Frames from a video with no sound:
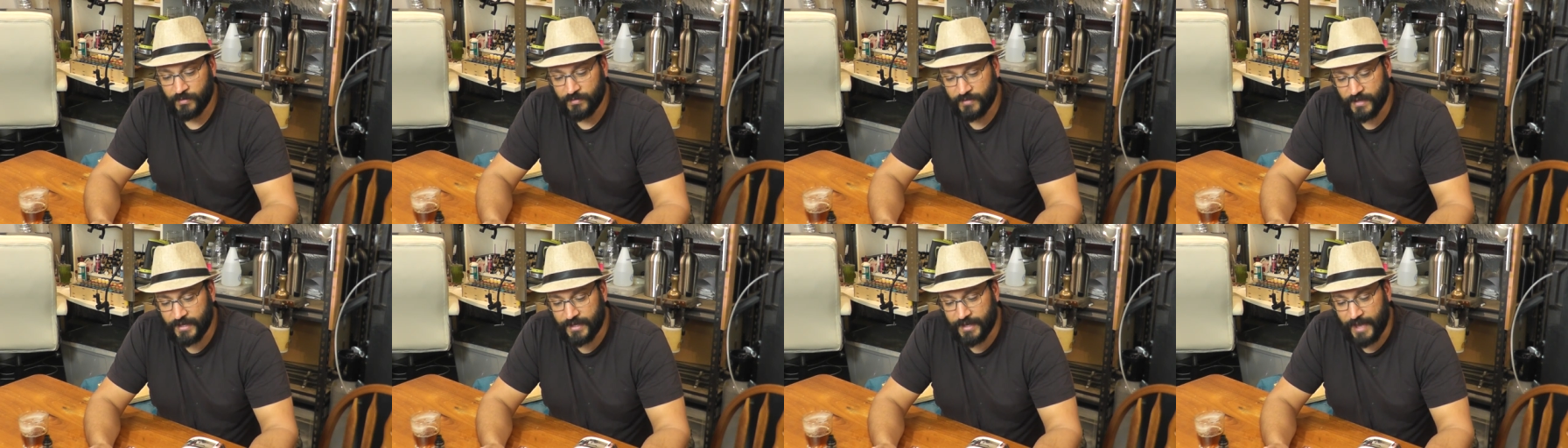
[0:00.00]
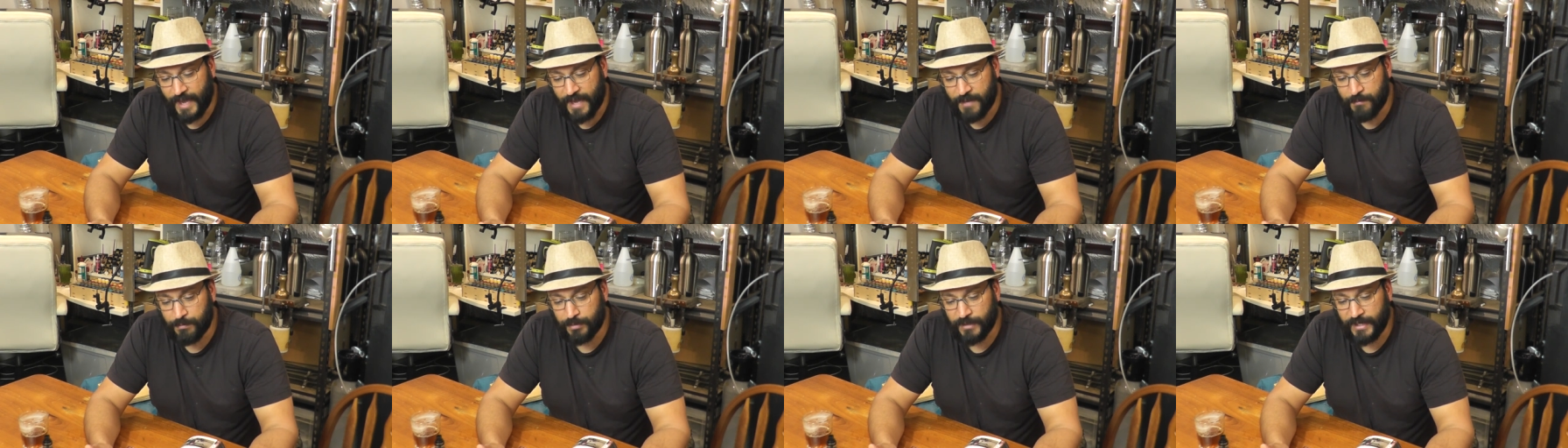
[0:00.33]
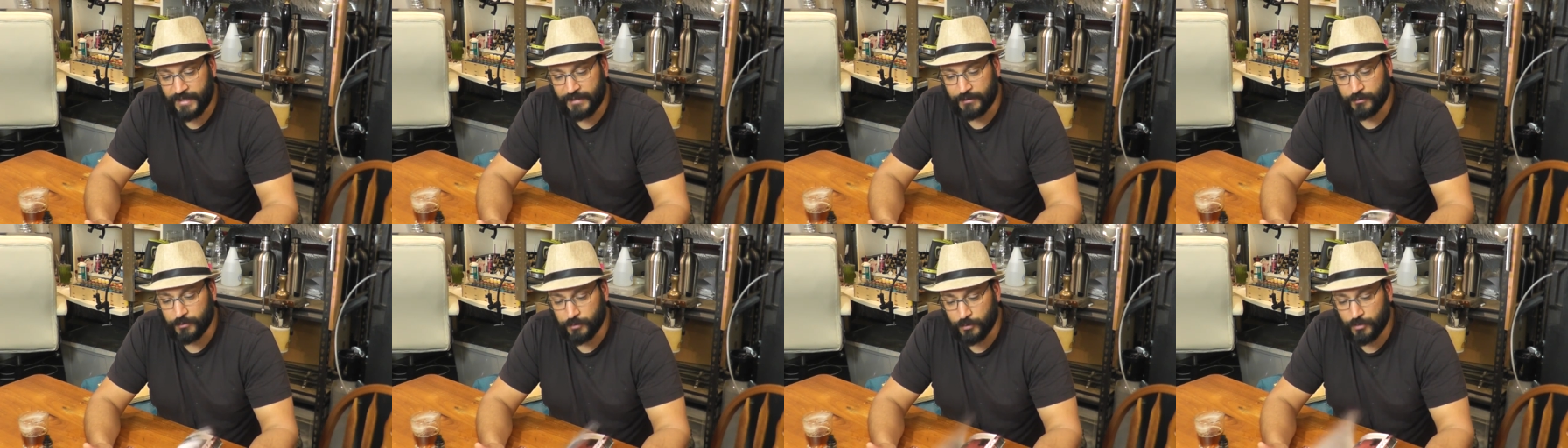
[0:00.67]
The
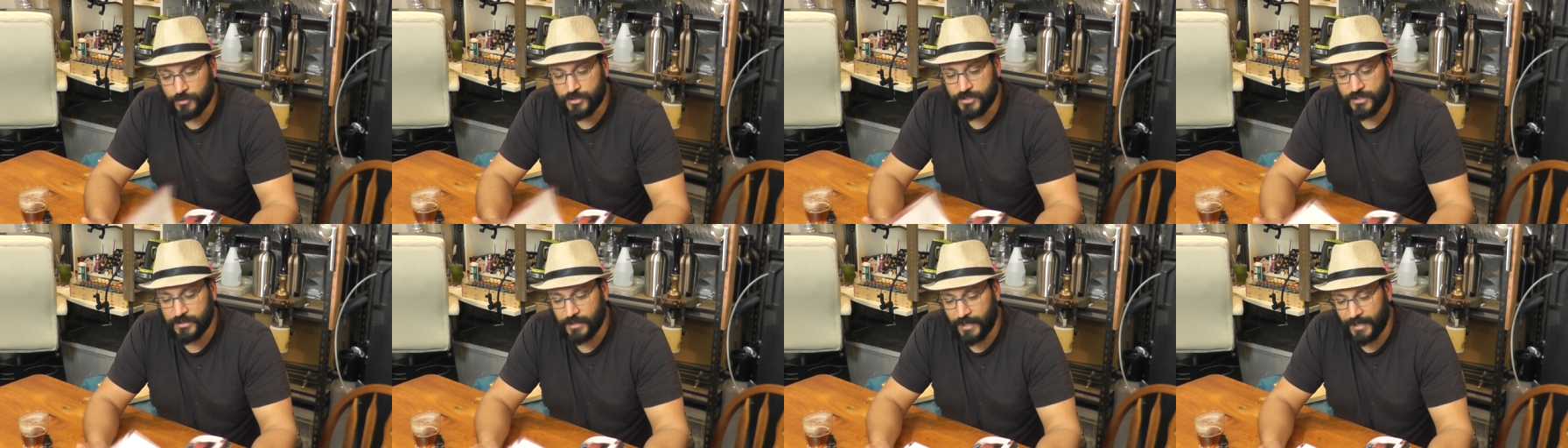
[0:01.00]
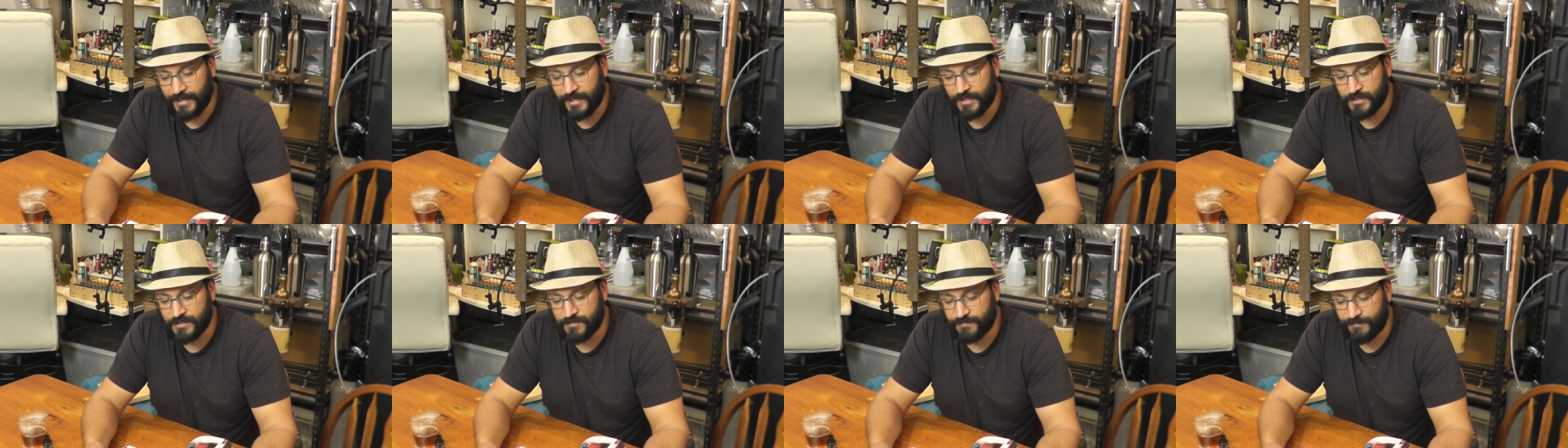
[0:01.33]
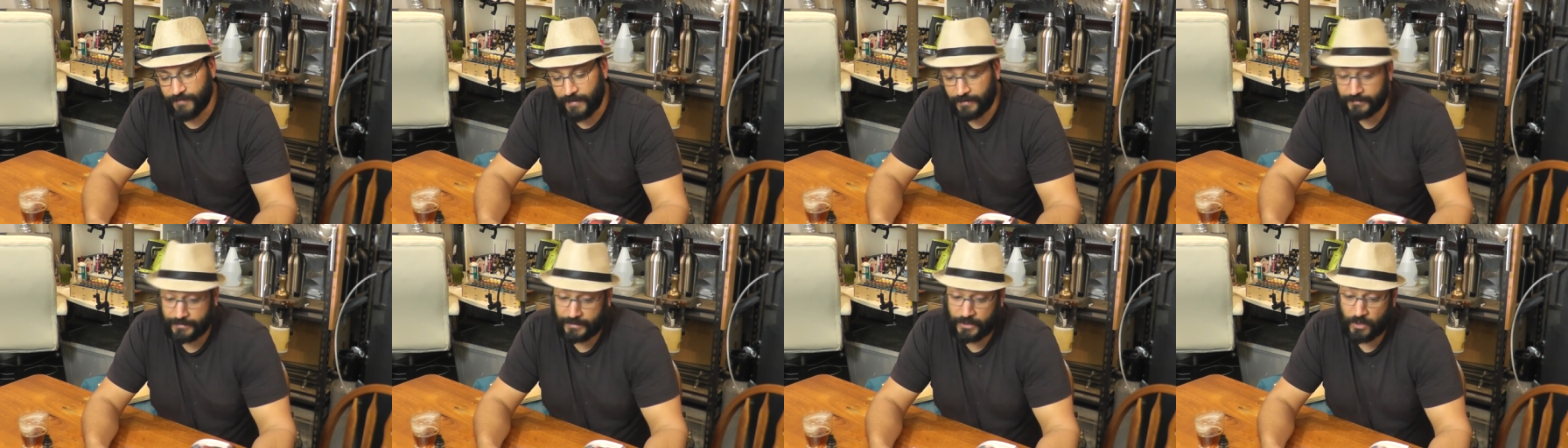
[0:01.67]
gameplay looks like it's
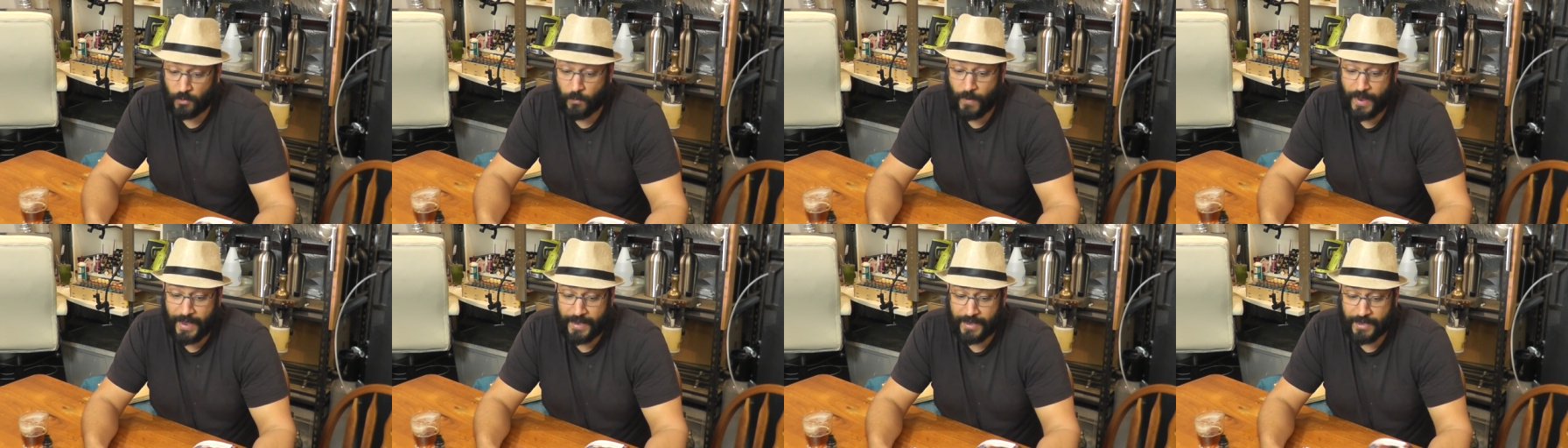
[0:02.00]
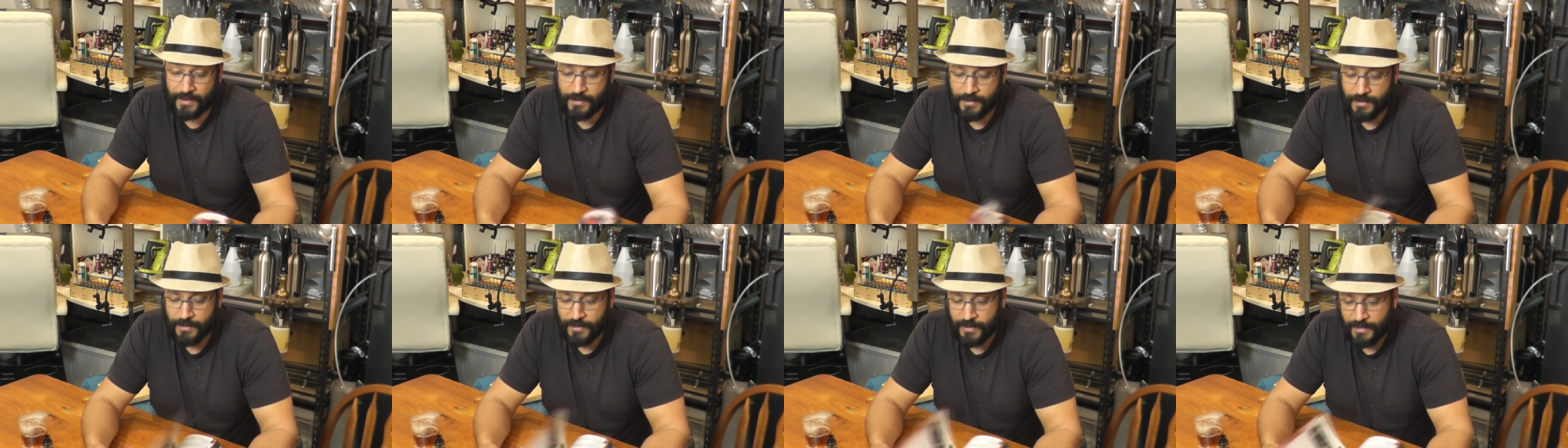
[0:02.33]
fairly quick